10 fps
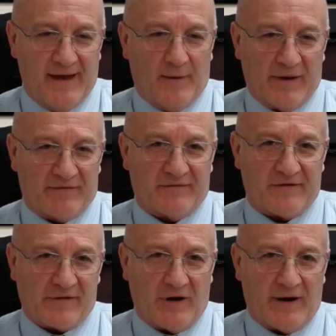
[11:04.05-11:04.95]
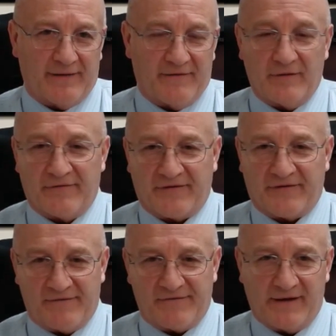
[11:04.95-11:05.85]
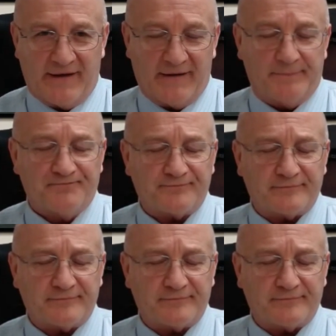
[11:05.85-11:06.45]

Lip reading: And we have a very high level of staffing here.